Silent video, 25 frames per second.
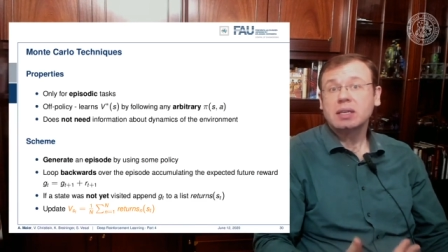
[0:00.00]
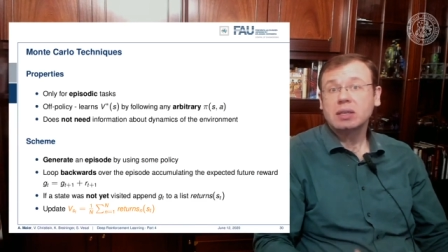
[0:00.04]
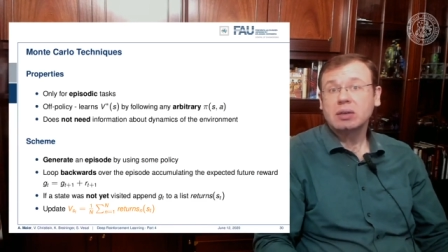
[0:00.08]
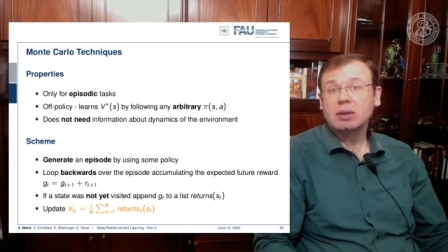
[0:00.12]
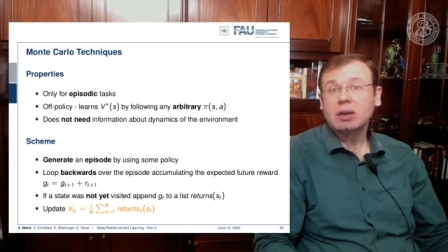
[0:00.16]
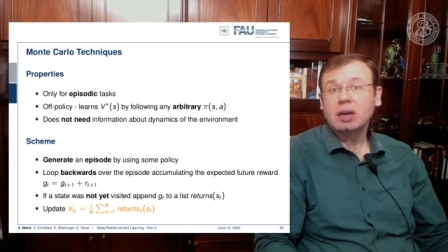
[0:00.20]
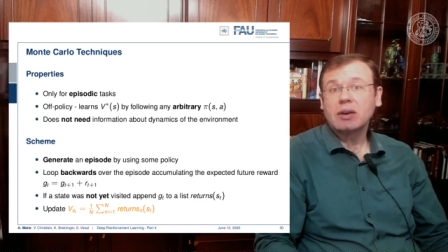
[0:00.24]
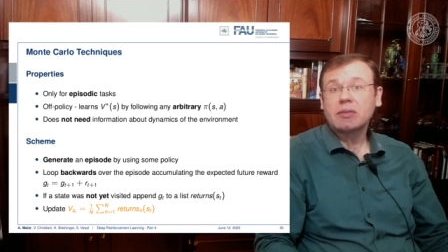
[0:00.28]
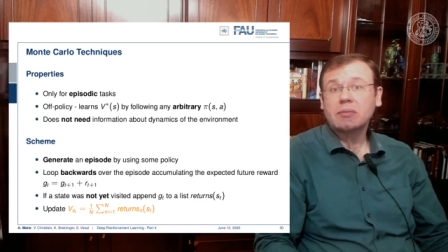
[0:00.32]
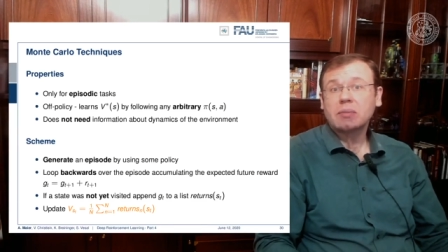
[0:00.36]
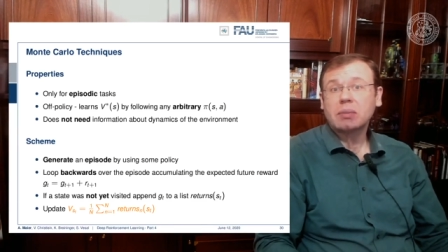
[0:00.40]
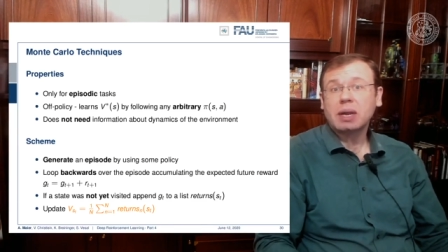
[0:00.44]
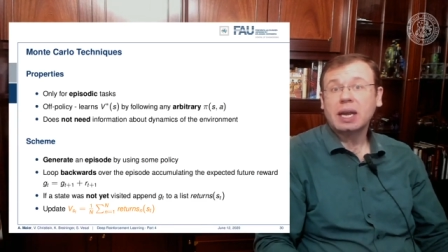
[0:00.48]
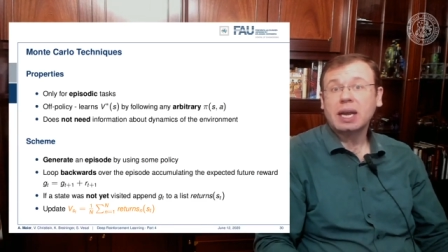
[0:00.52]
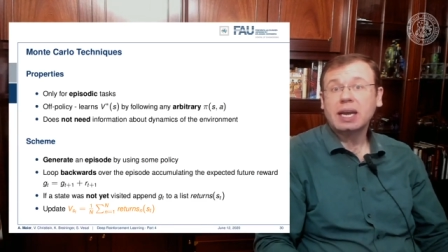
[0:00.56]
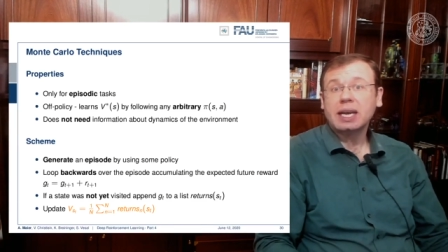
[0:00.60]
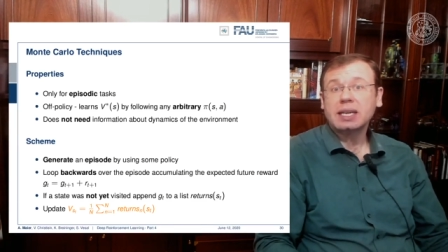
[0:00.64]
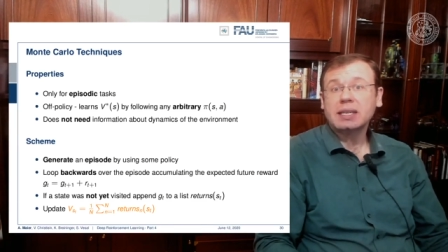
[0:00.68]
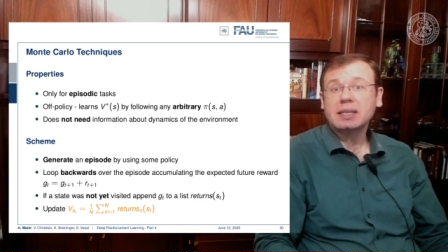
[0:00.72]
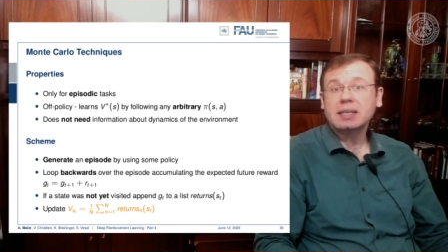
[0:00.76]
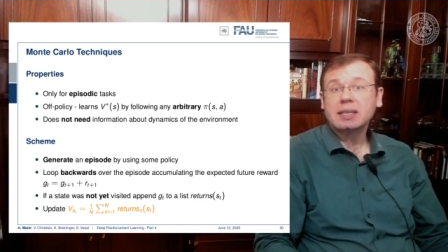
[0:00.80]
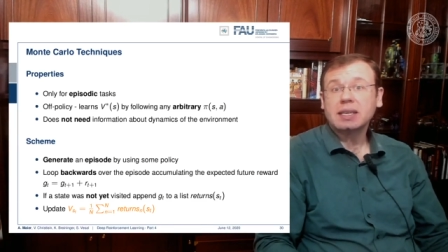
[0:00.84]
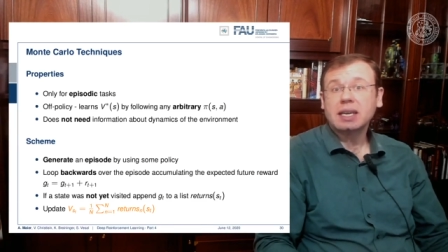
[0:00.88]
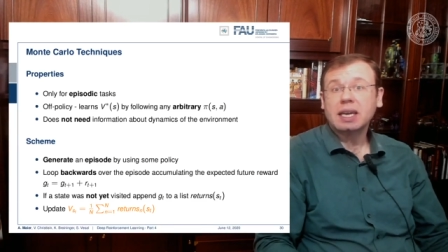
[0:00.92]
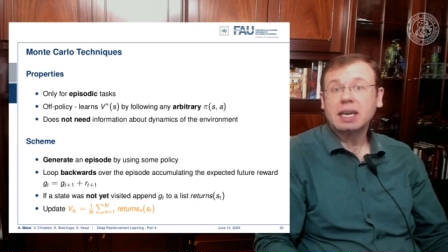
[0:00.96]
you have
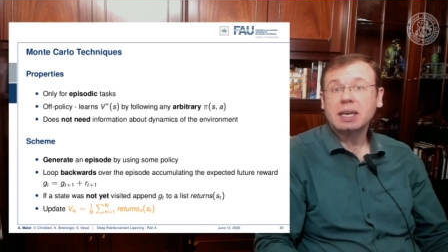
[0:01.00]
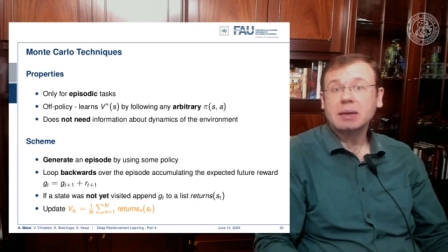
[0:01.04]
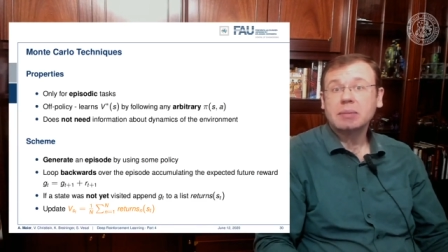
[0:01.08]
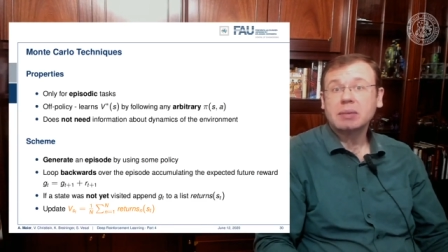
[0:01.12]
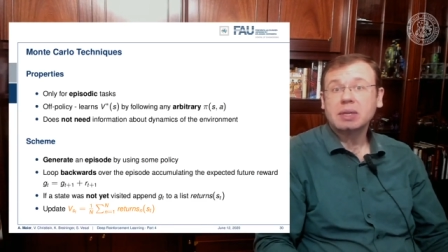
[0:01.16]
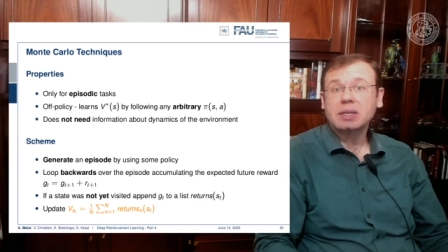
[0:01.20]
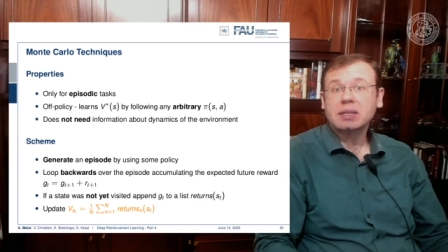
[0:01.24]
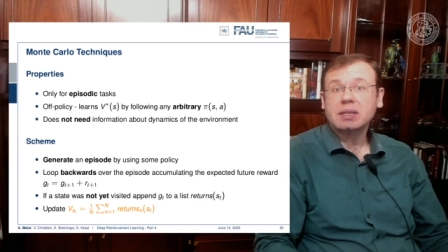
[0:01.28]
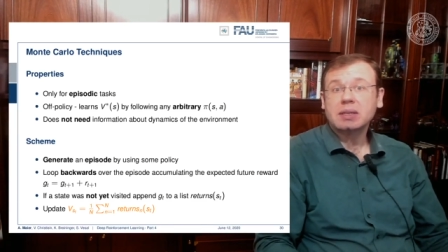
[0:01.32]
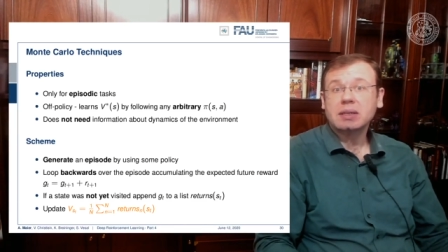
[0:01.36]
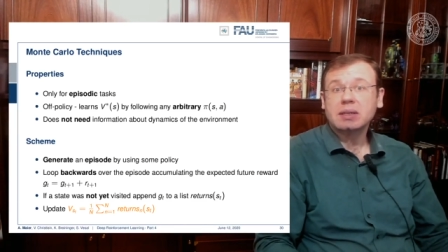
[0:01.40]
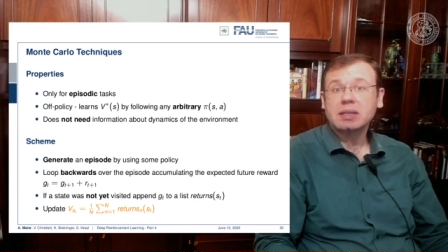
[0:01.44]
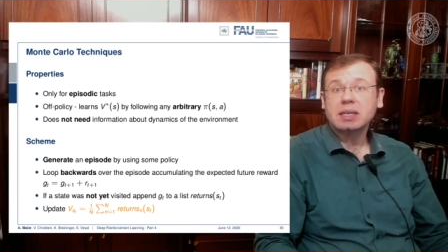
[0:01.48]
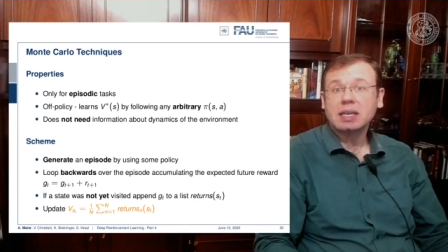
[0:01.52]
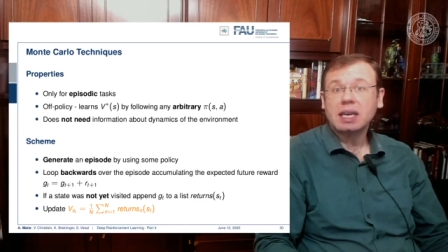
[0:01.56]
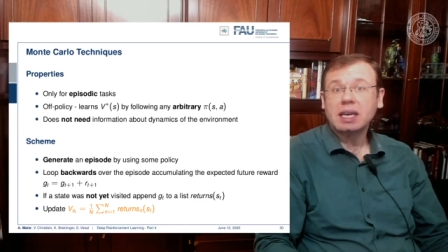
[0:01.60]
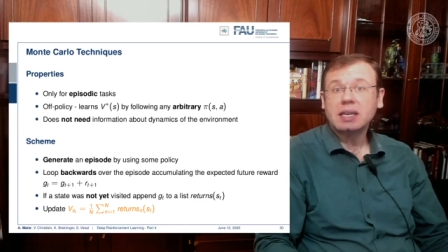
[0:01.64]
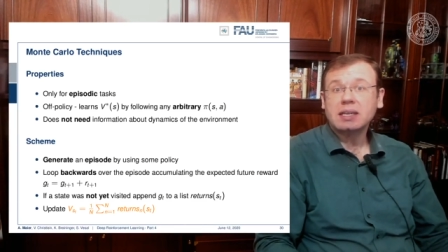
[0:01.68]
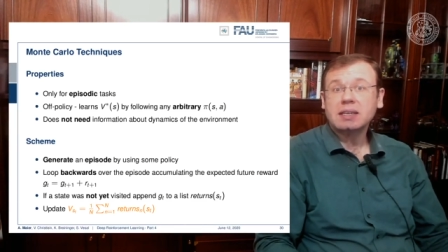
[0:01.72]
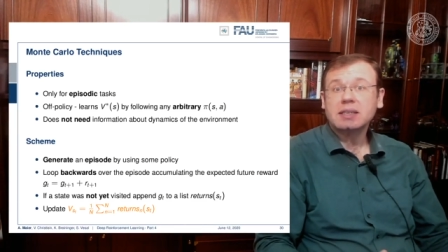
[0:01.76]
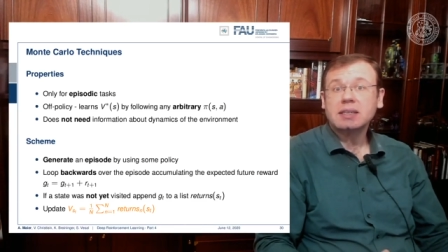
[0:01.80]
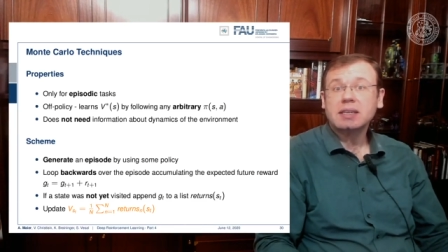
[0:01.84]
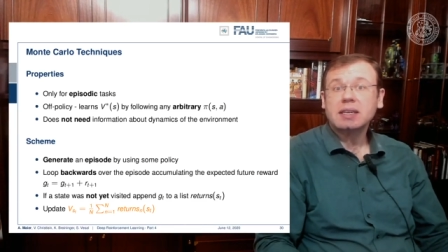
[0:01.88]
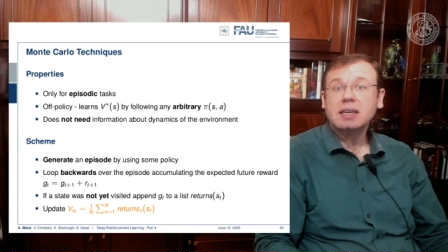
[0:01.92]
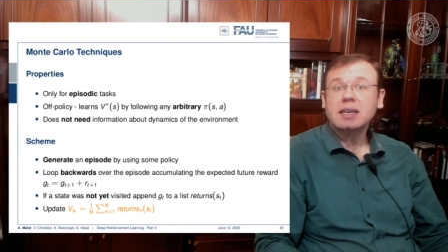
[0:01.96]
played the game until the
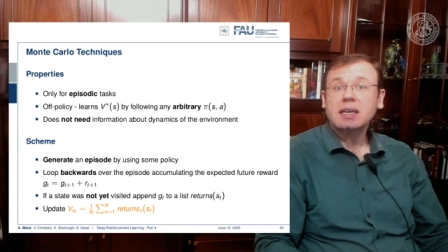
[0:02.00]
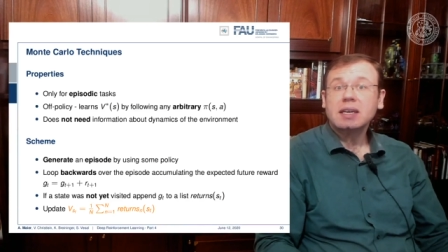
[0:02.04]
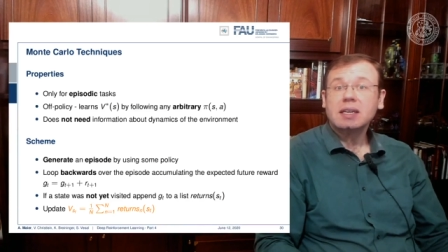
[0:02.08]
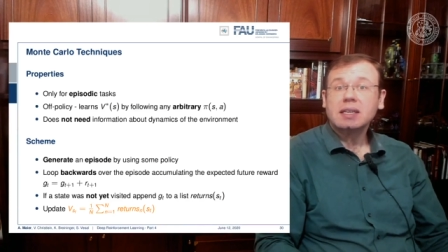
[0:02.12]
end.